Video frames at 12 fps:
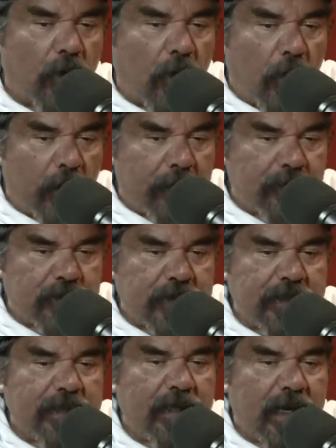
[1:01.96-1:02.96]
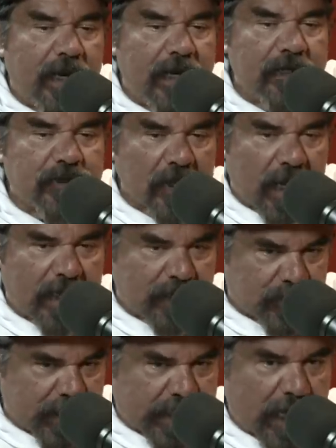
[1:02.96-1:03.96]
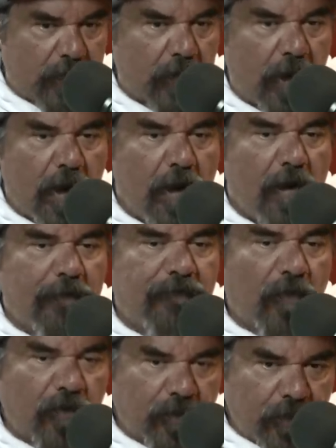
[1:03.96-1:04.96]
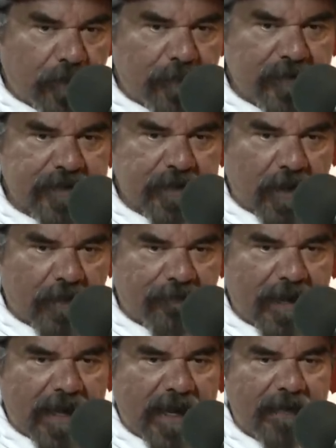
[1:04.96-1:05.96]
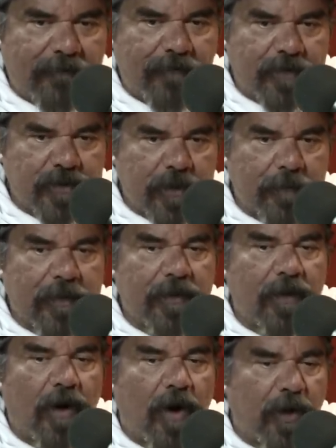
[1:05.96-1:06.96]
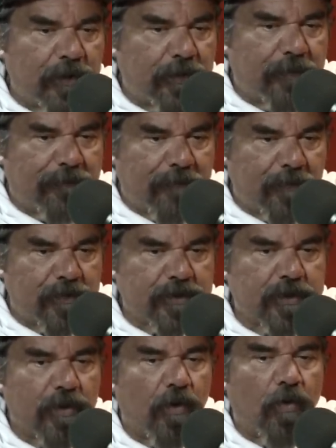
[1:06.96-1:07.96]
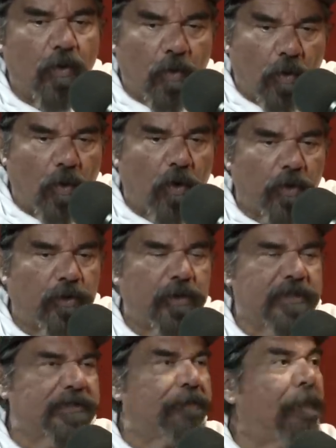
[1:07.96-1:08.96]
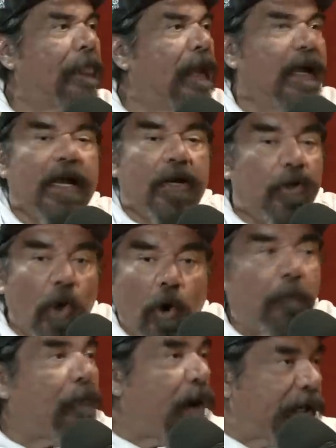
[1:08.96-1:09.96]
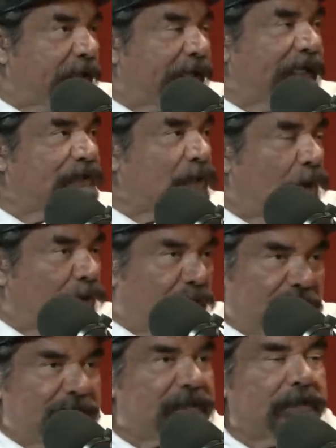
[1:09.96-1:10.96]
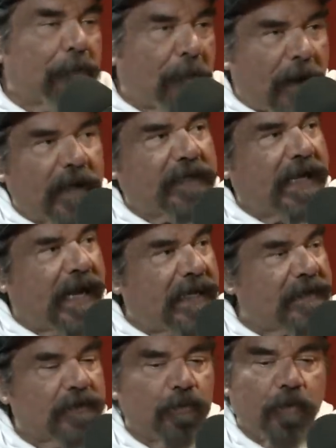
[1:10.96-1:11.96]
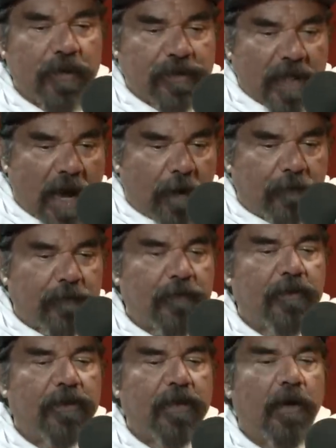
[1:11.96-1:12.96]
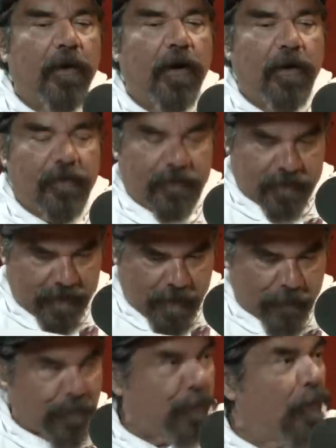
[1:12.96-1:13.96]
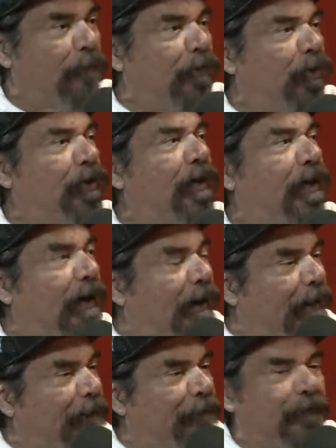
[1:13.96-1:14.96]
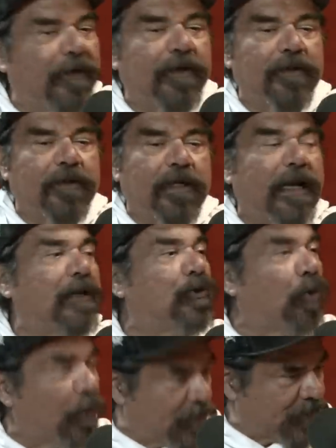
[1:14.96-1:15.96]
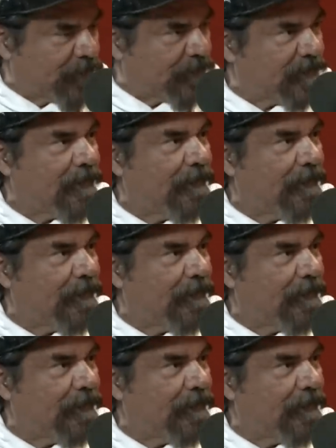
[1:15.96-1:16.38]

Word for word: OMGHI at checkout for 30% off and free shipping on your first order. Listen. No product gets on this podcast without the approval of the endorsers.